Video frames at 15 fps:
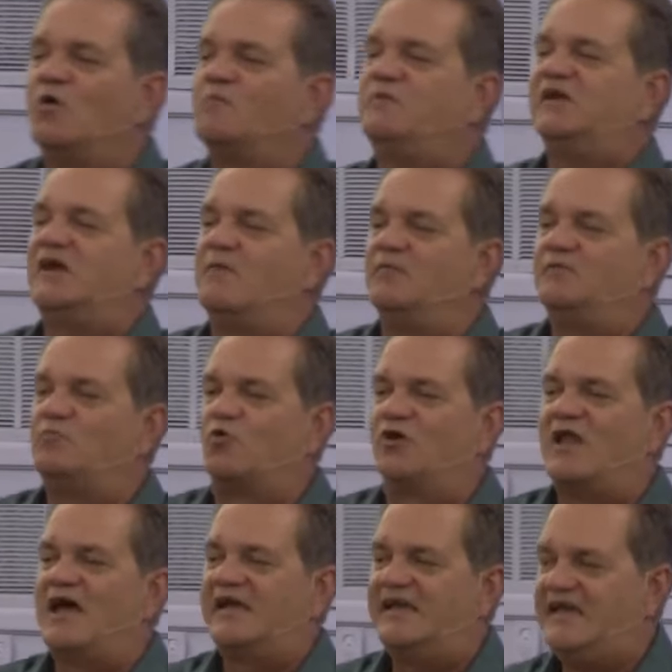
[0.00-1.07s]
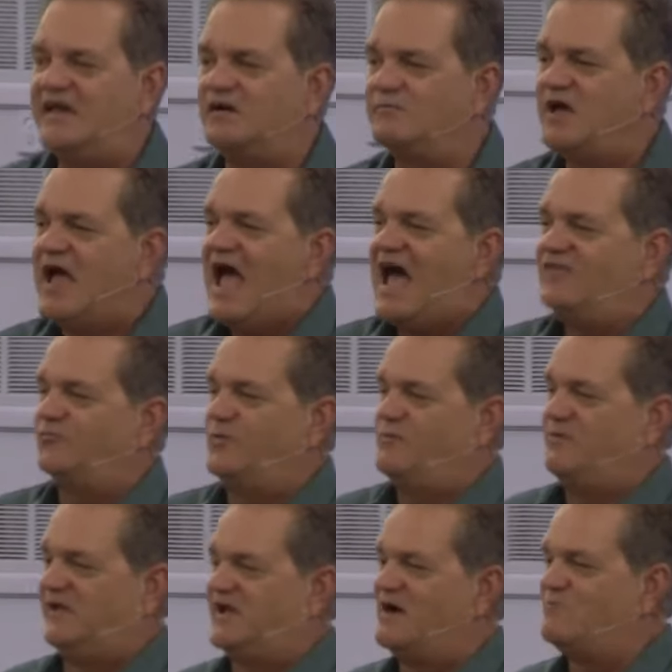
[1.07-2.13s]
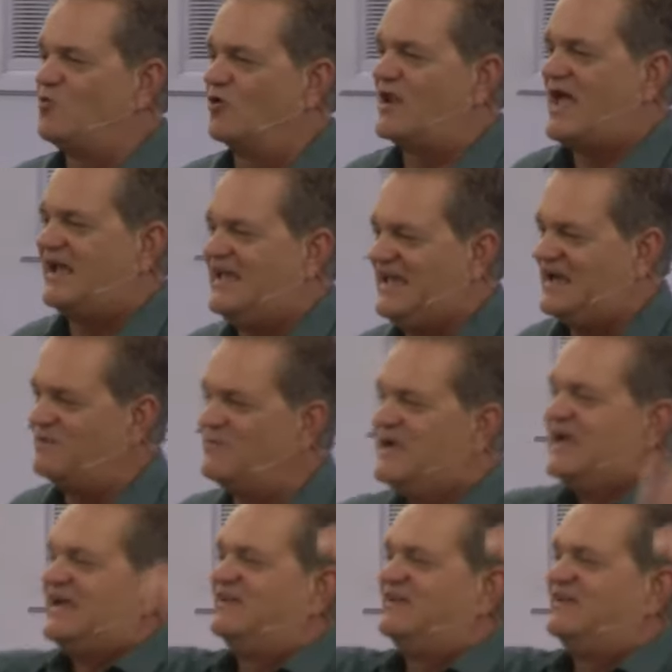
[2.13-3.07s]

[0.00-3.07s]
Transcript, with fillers: we're becoming more like him. As we become more like him,